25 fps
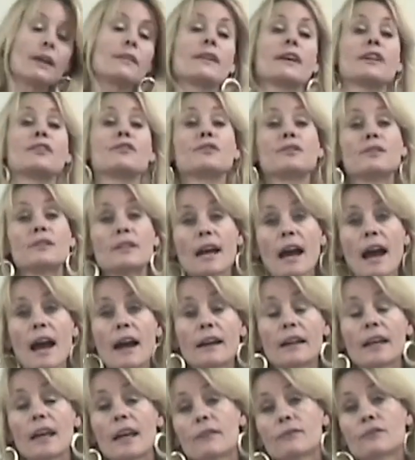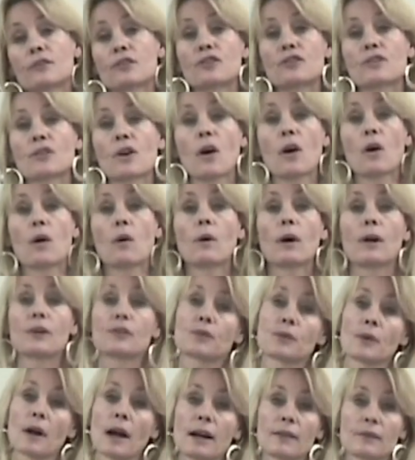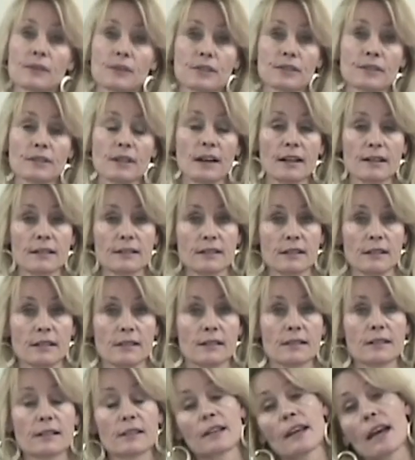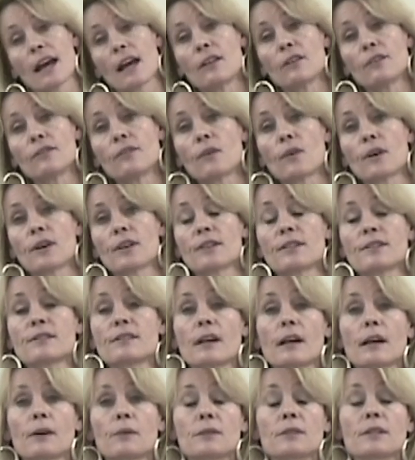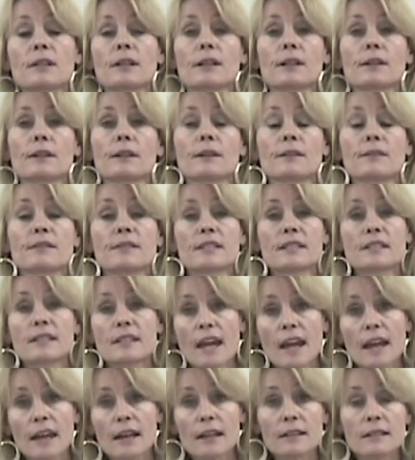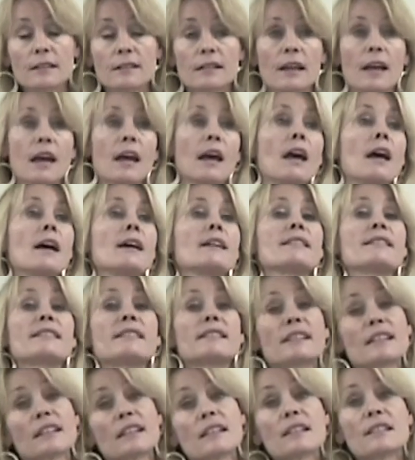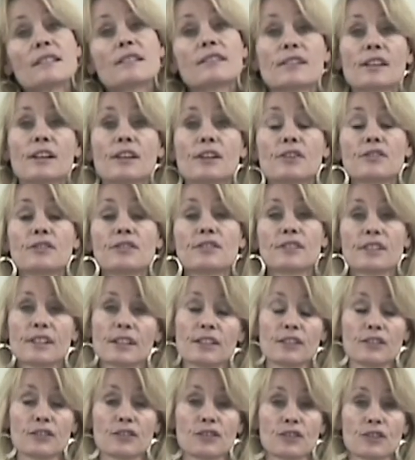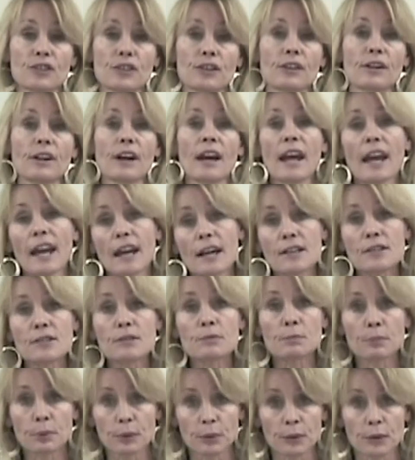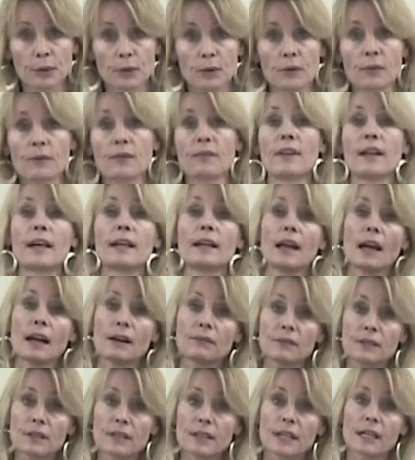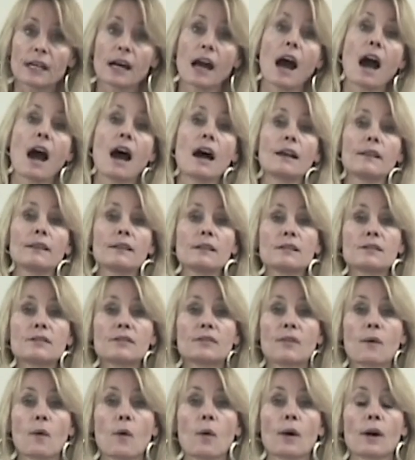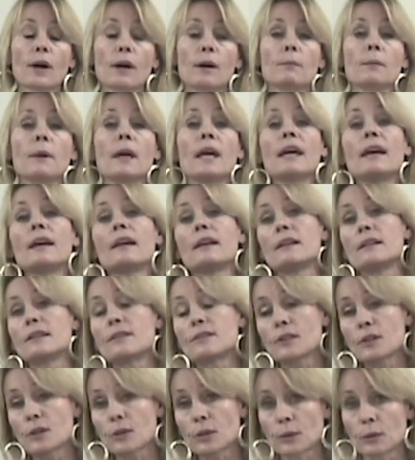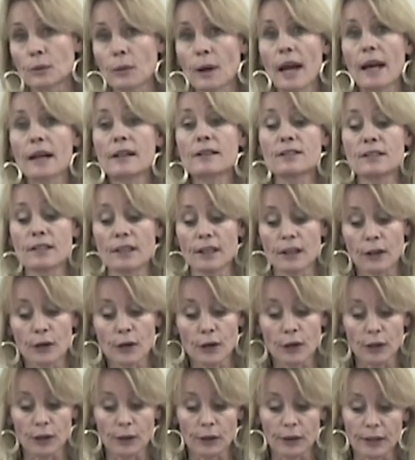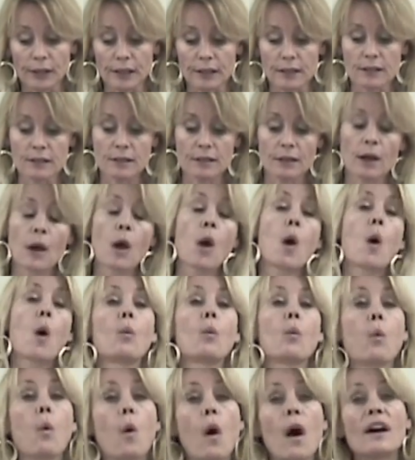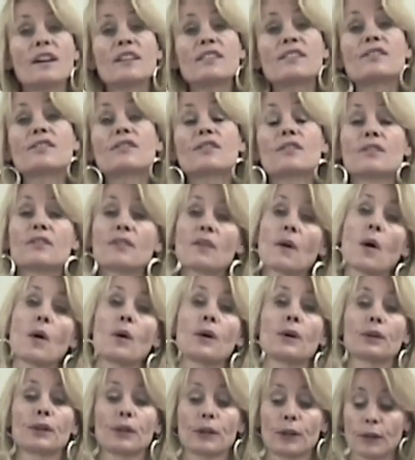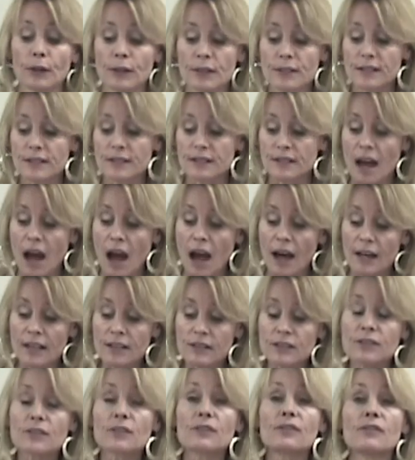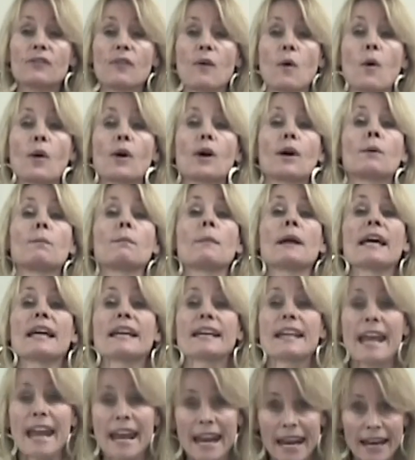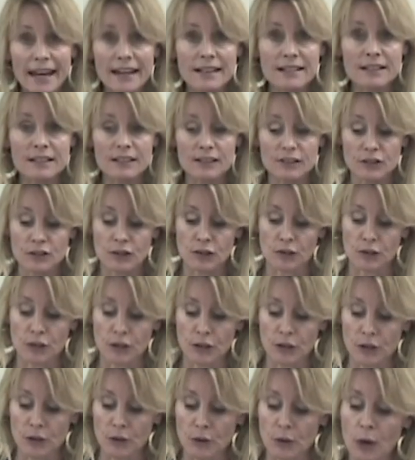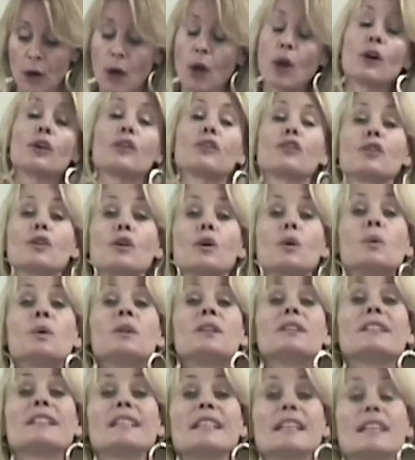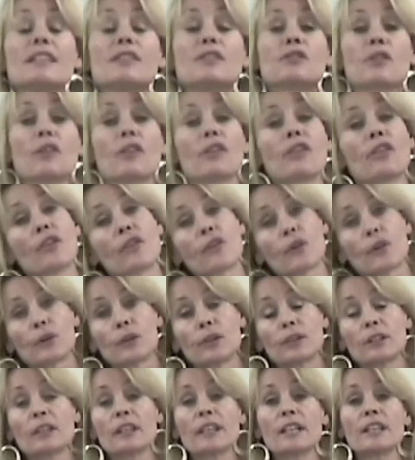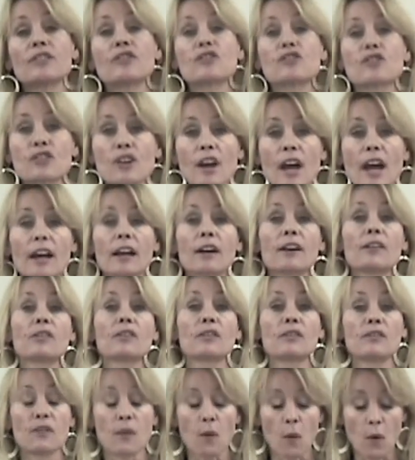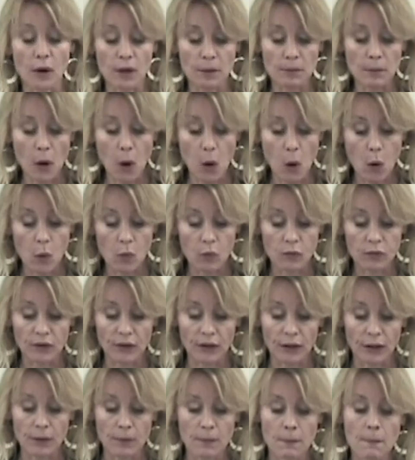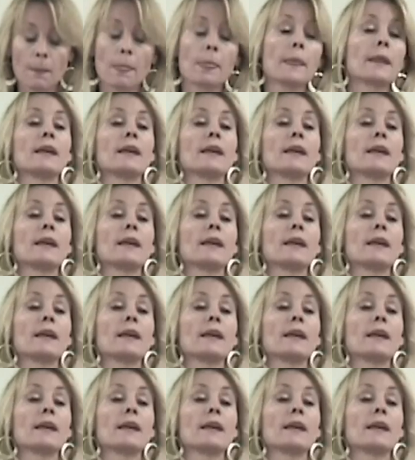They do not have to show a driver's license. The California Secretary of State sees their signature as proof that everything on this form is correct and current. Once the voter signs the form and hands it to you, you will need to thoroughly check the form over.